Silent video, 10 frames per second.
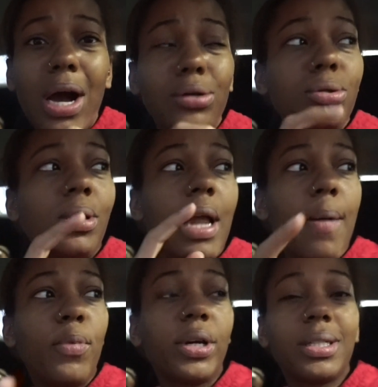I'll do a
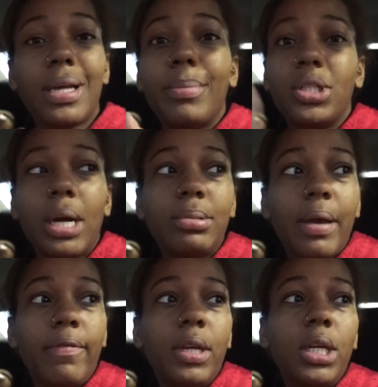lot more consignment shop
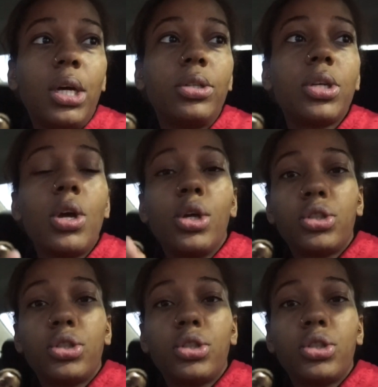type videos,